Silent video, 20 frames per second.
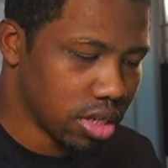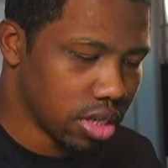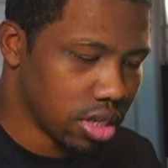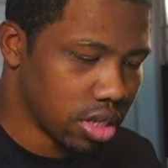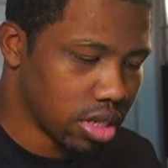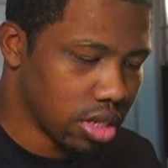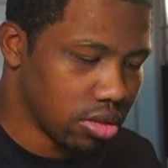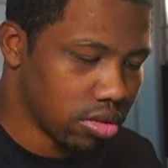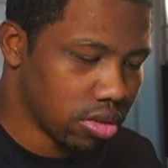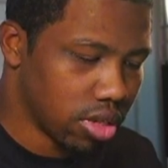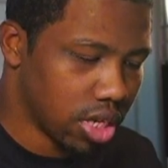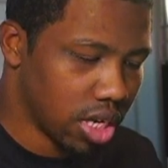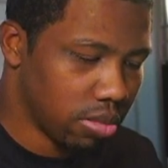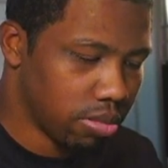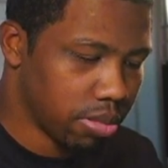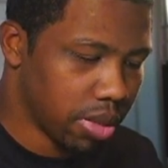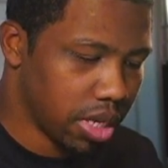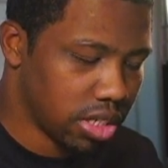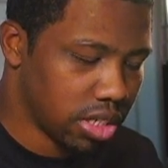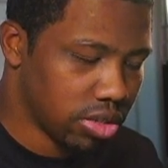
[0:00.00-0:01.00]
You come
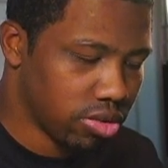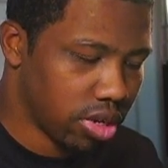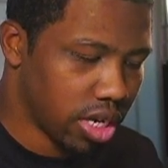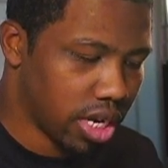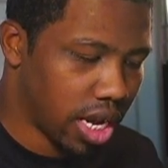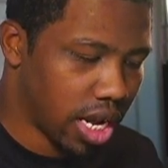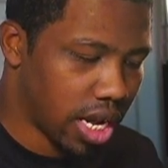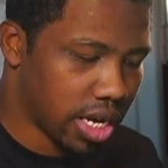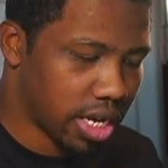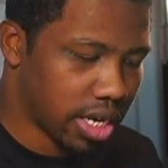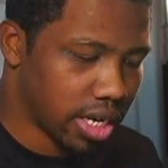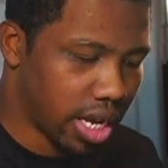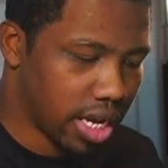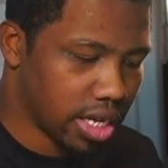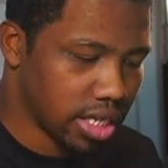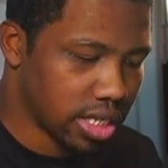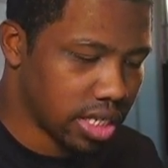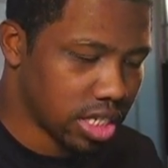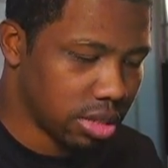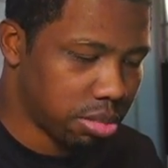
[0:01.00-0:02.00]
make sure they kind of
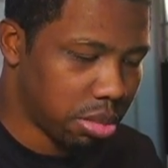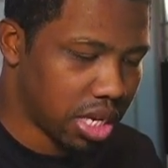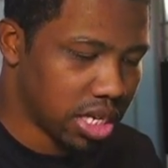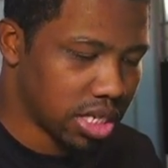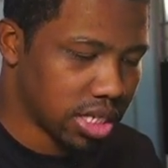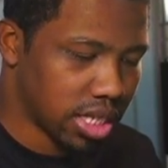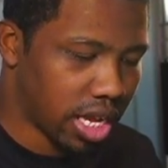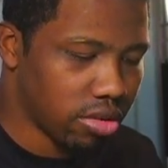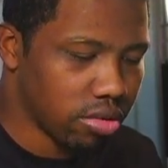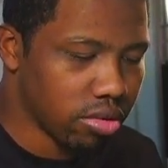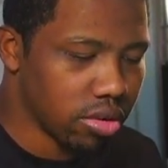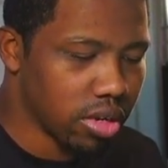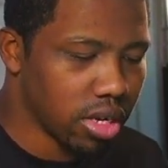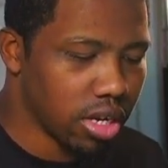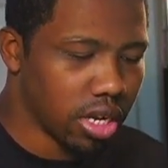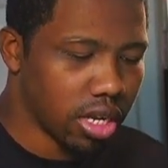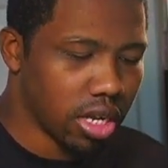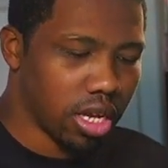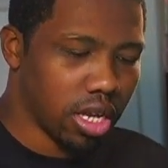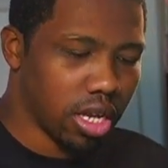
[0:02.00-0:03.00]
nice and spaced out.
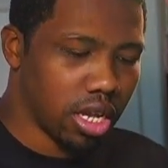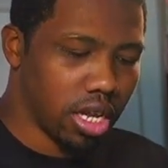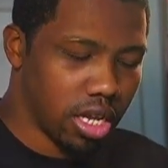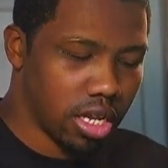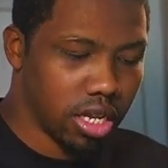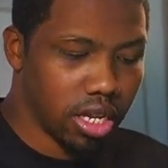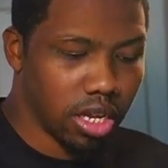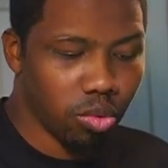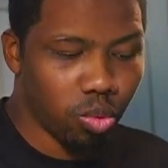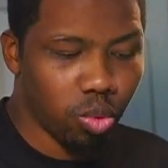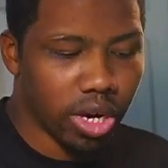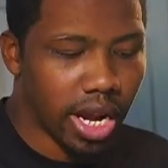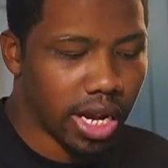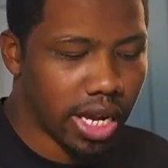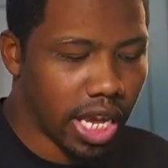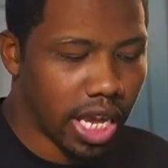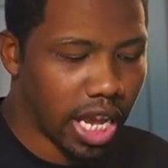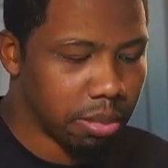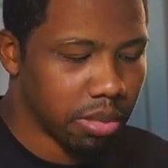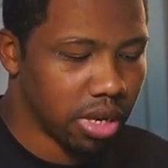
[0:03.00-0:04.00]
And what I
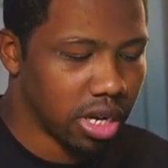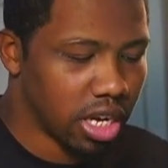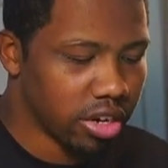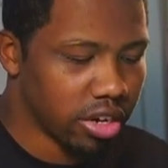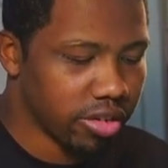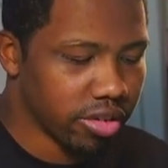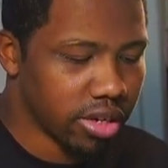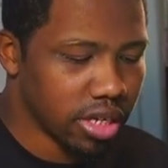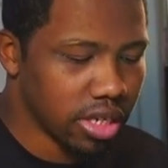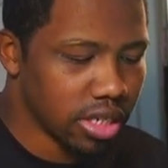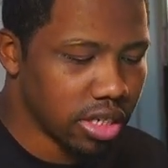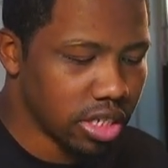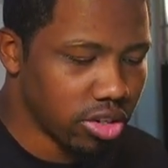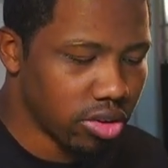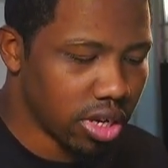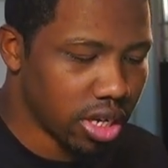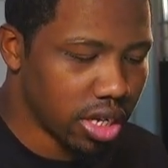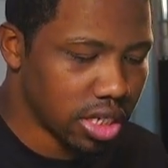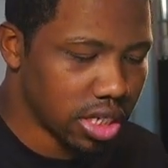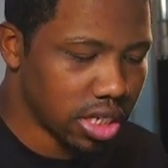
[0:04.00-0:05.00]
came to learn is your
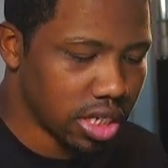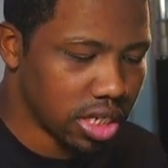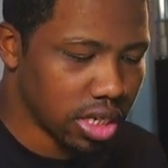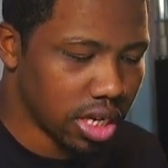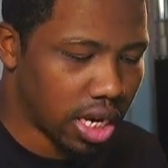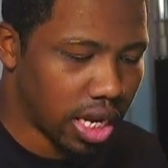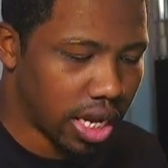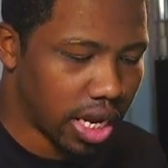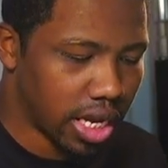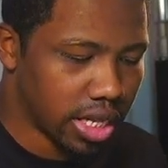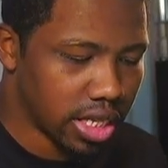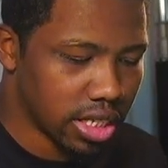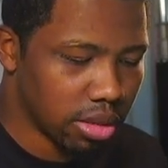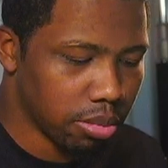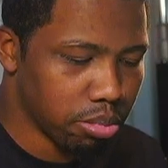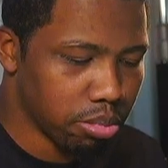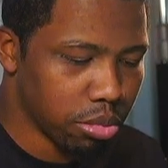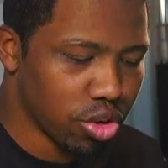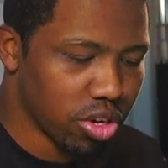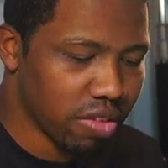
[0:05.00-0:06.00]
letters should land in the
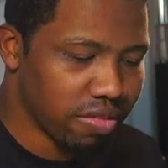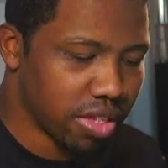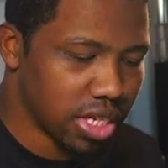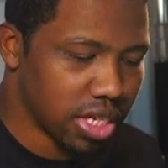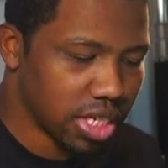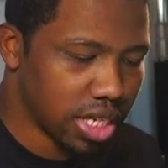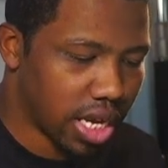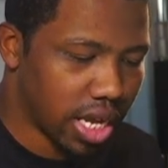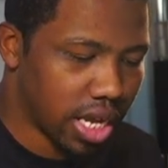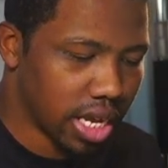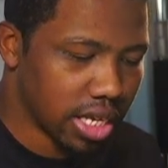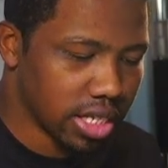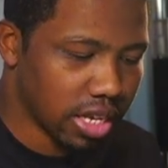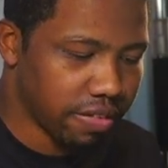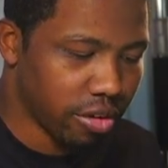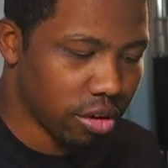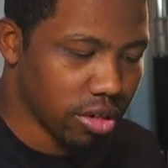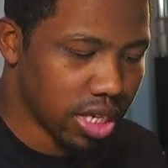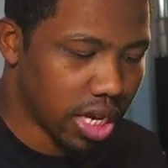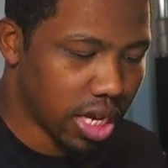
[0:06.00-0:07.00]
middle of these lines. At
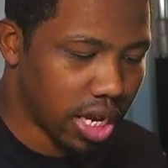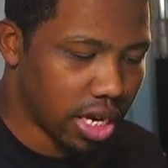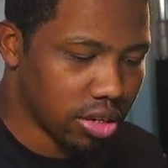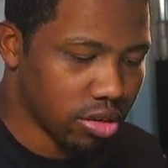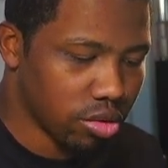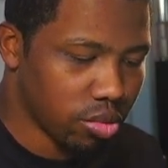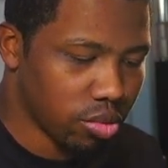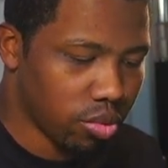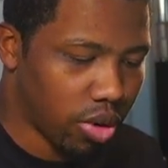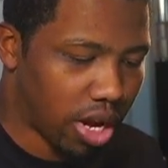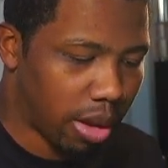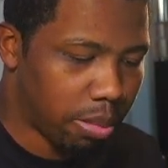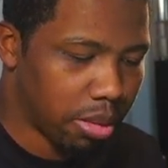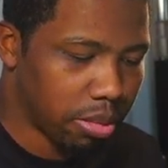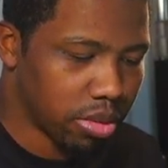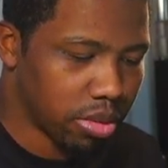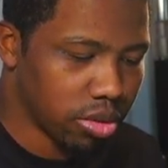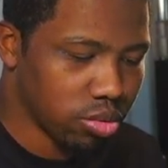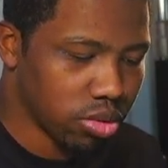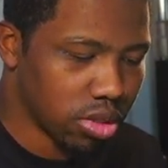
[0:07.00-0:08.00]
first I didn't know why people
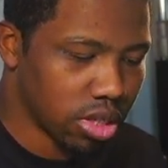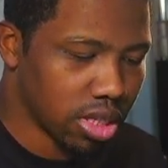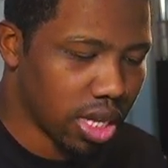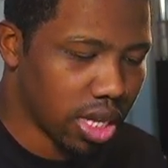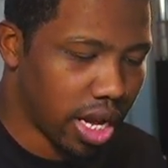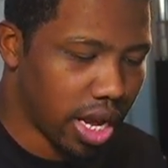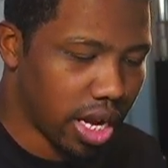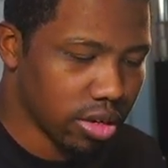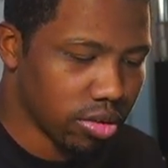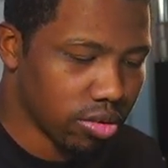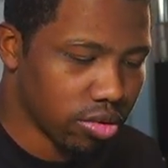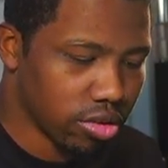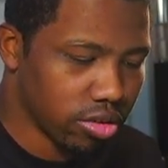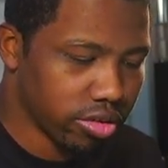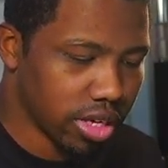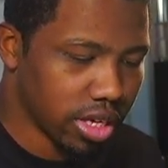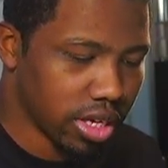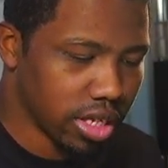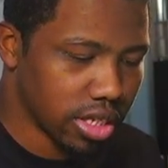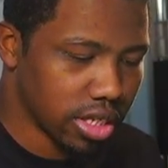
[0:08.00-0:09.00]
use the diagonal
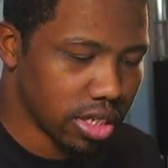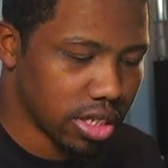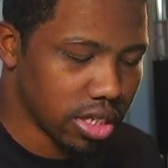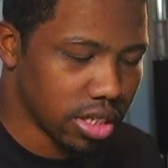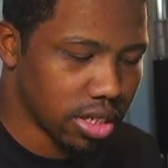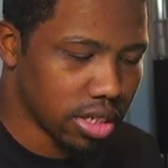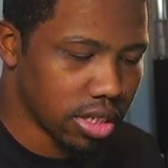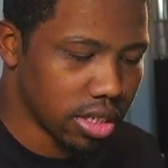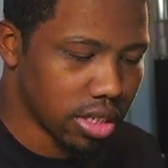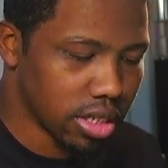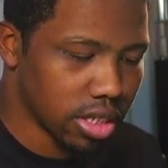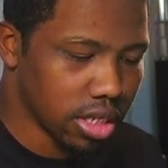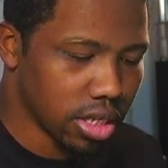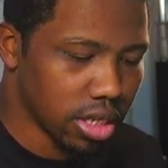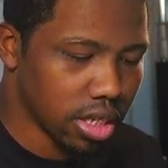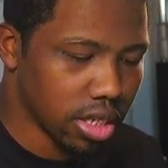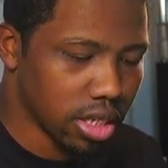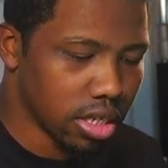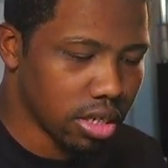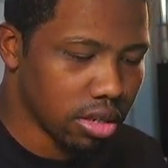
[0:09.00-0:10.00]
grids,
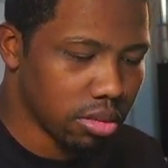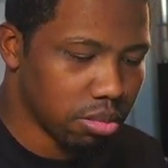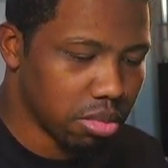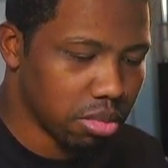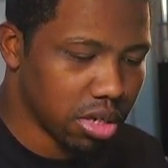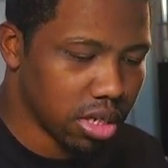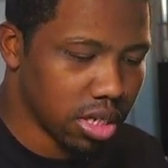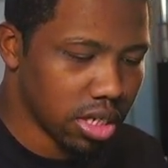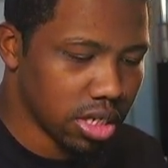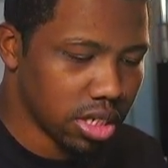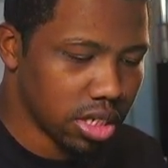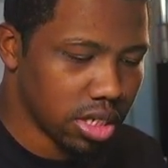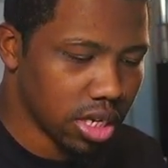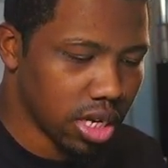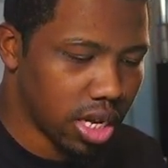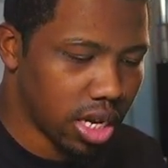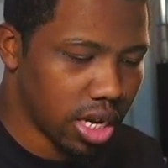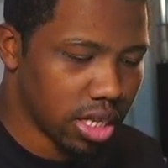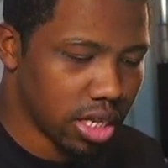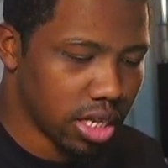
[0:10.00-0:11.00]
but it should
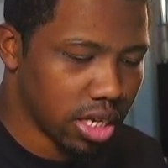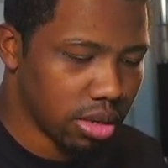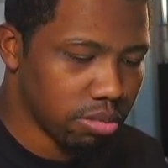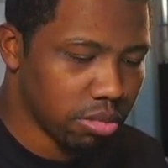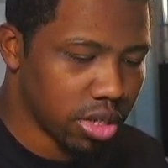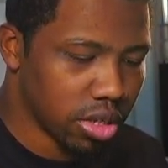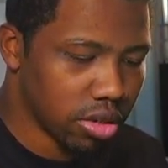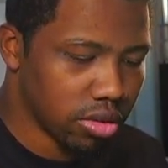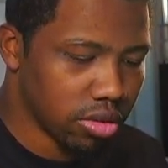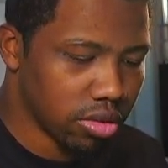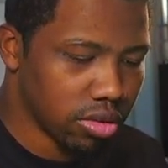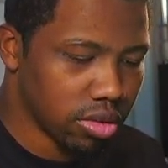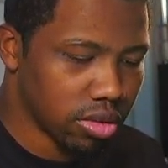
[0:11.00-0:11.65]
land in the middle.